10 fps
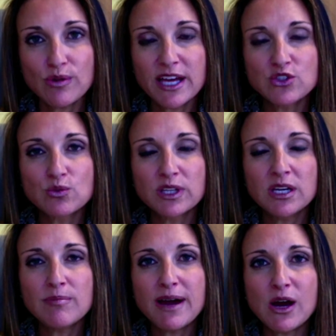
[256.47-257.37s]
that's really
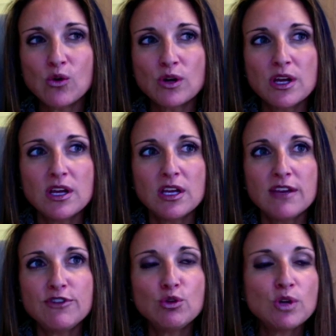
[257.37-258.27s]
about,
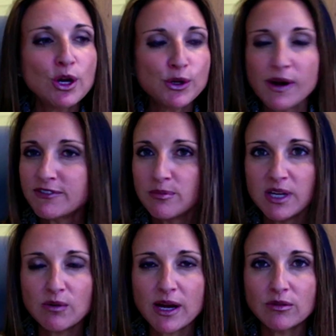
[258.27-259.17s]
if you know you have to be
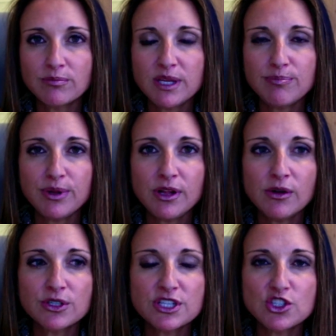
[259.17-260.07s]
around people
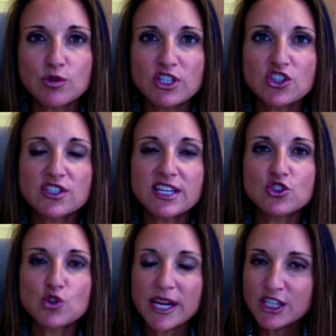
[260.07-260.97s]
or situations that
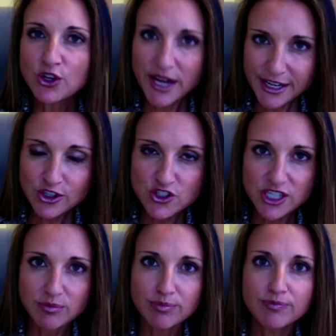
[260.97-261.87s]
drain your
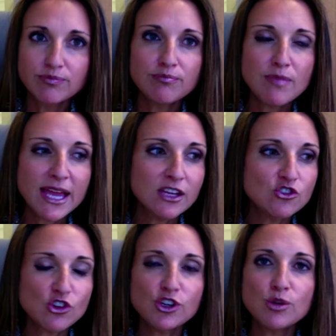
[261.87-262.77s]
energy, make
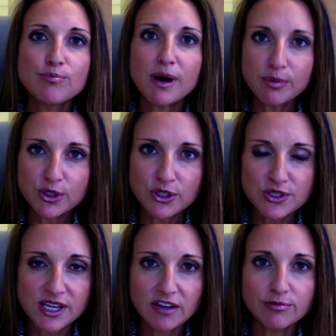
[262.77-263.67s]
sure you bubble
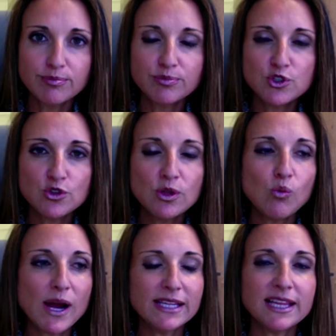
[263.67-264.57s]
yourself. Do the
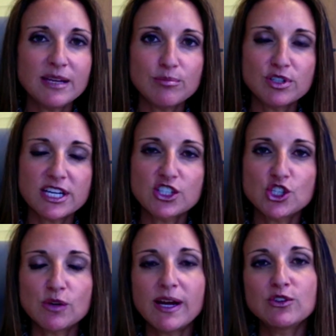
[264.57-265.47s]
white light
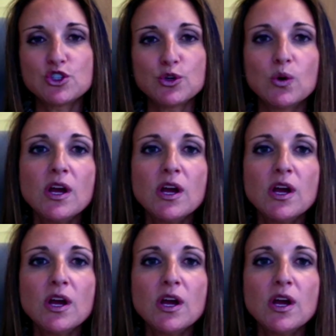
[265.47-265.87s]
protection around you.